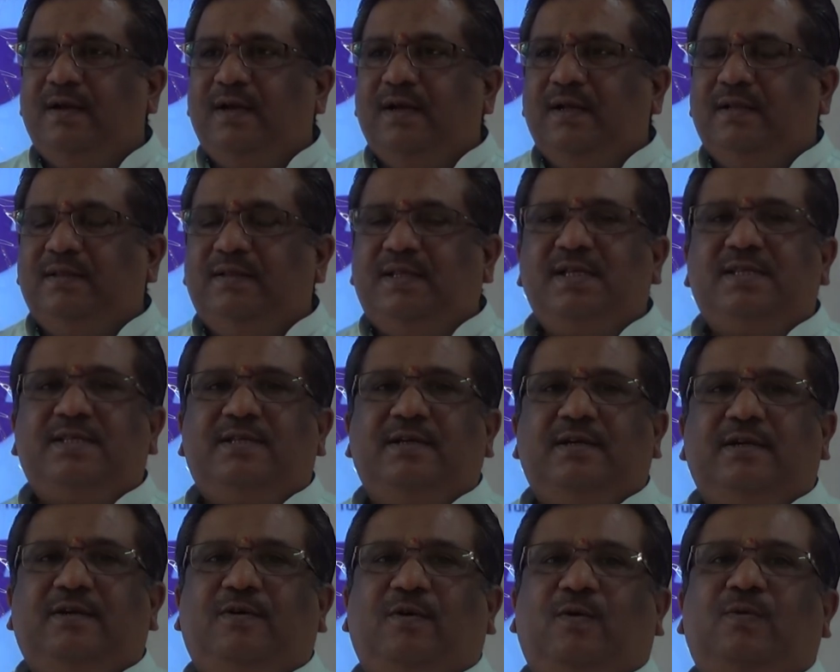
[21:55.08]
this
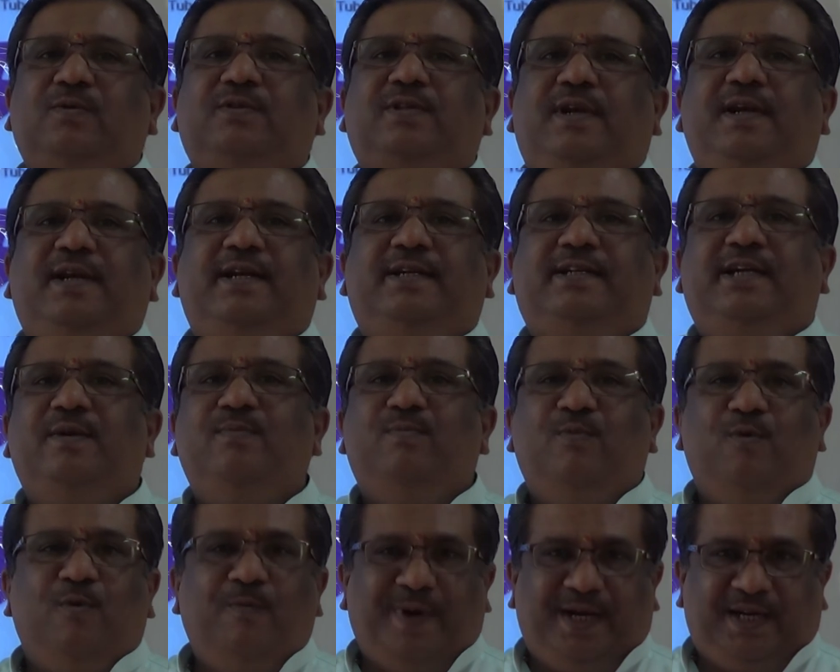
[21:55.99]
growth related
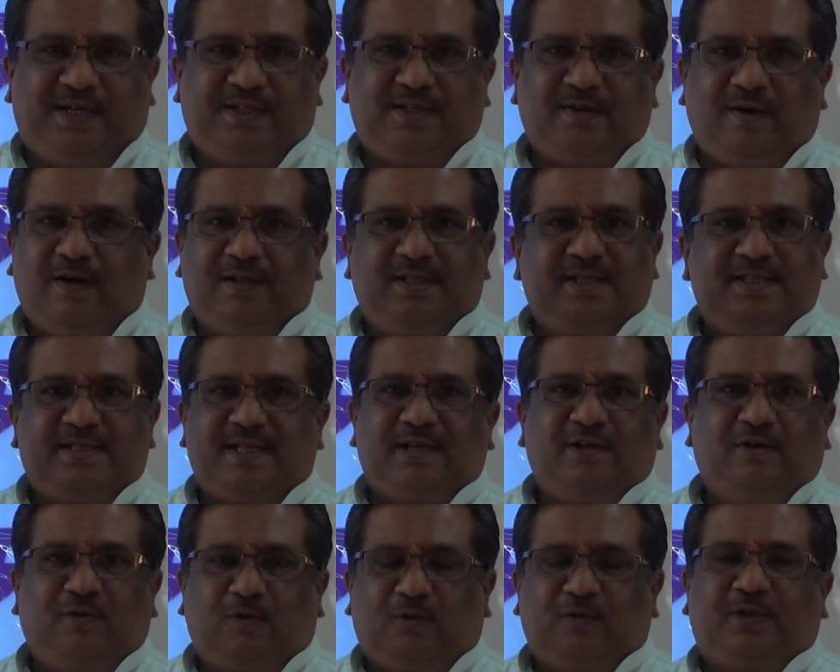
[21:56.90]
movements? All these are
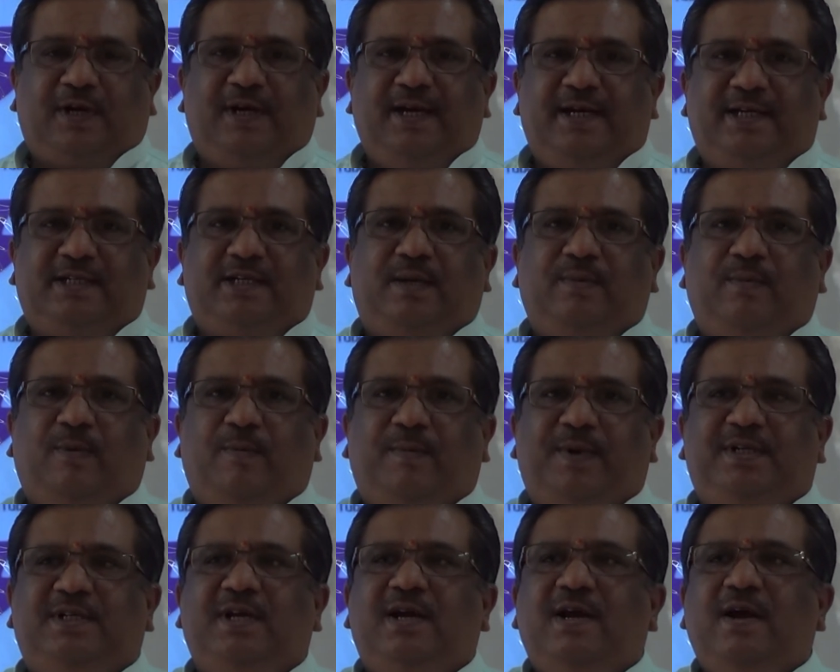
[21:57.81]
growth related
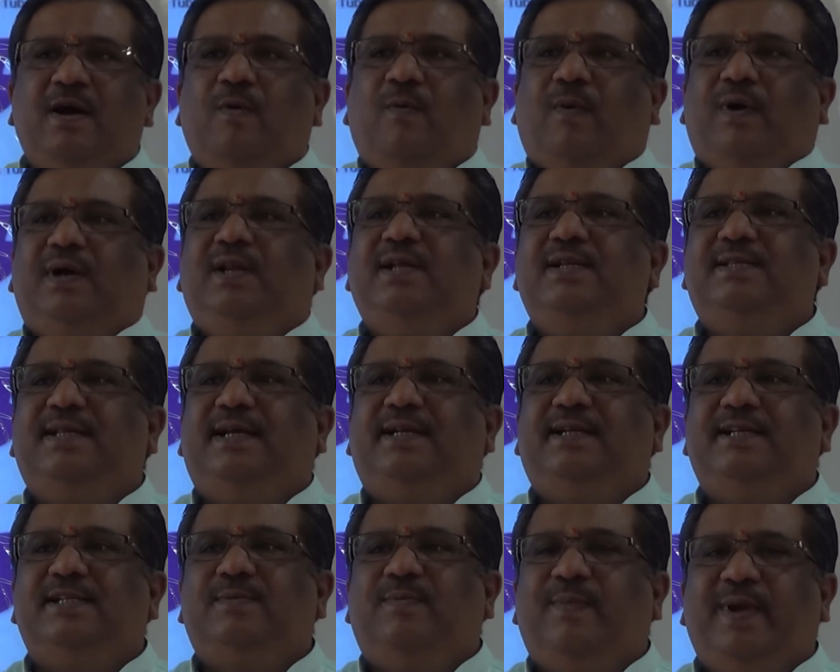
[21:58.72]
movements. What is that
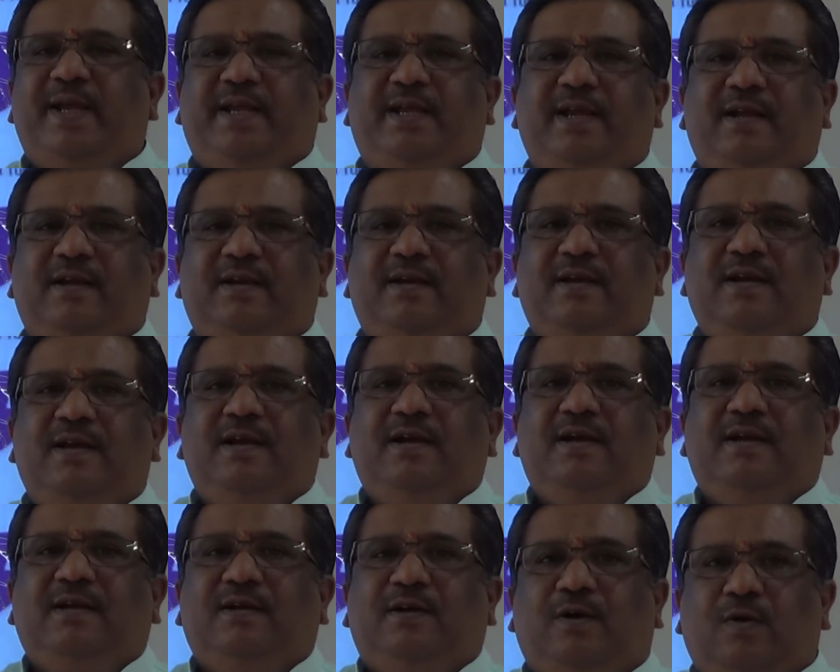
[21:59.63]
is making
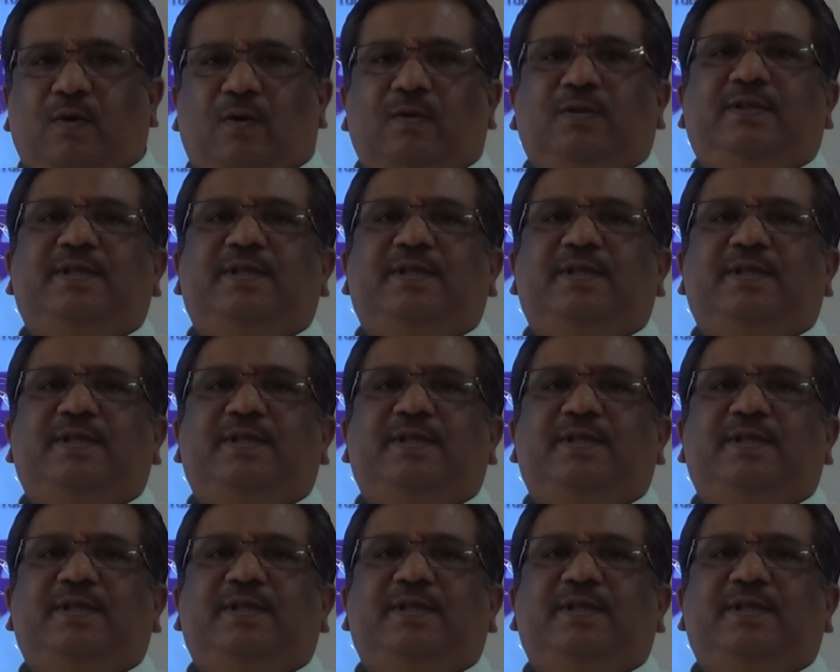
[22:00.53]
growth